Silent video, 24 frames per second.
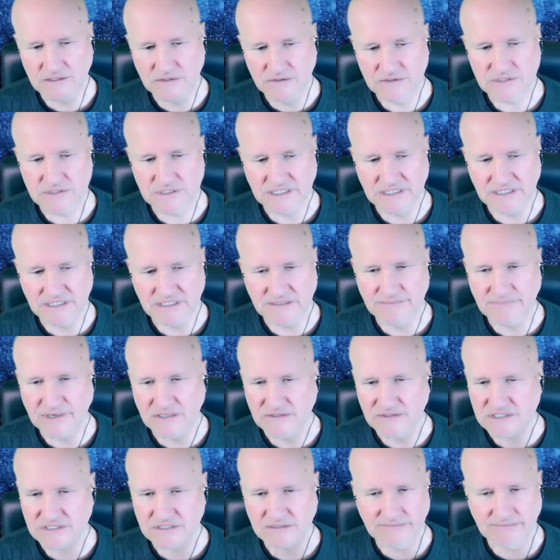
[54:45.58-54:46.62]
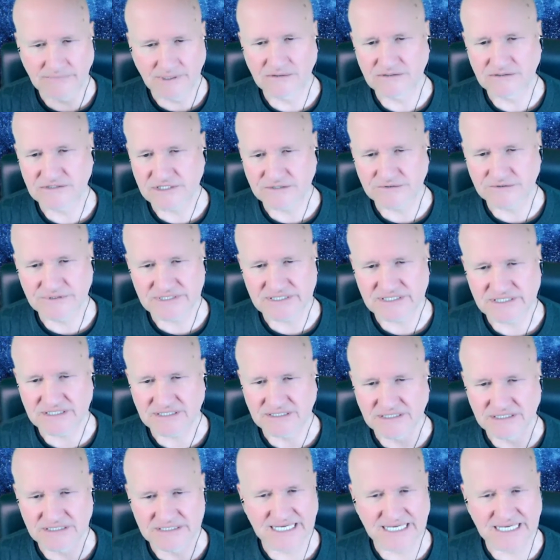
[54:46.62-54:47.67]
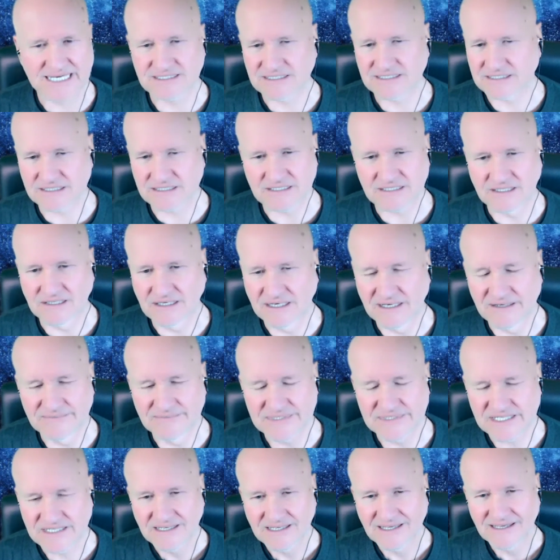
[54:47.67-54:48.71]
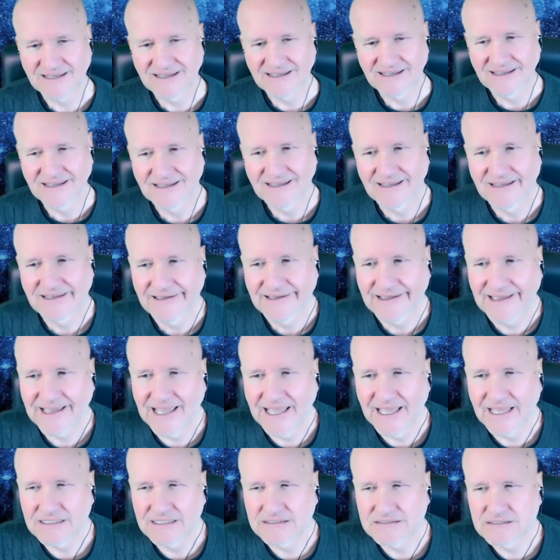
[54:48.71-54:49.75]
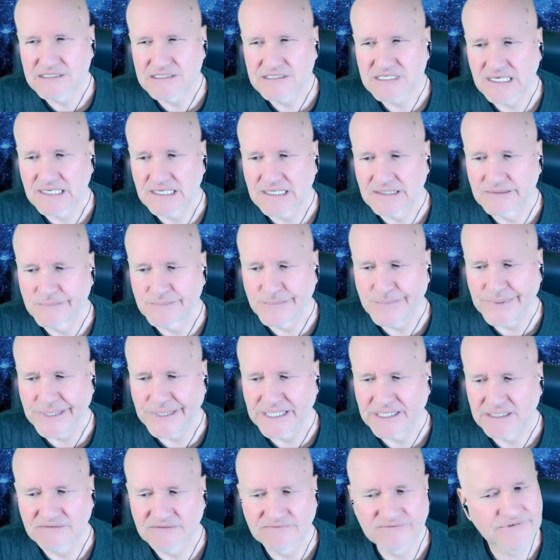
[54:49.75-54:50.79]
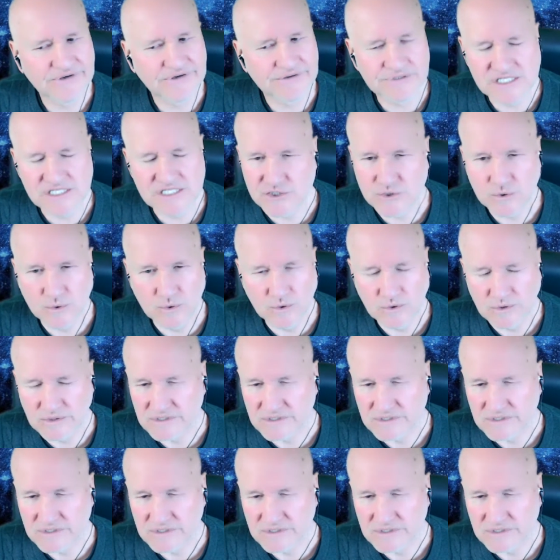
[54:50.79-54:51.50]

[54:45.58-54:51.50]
usually the most tumultuous and the darkest times. And but very short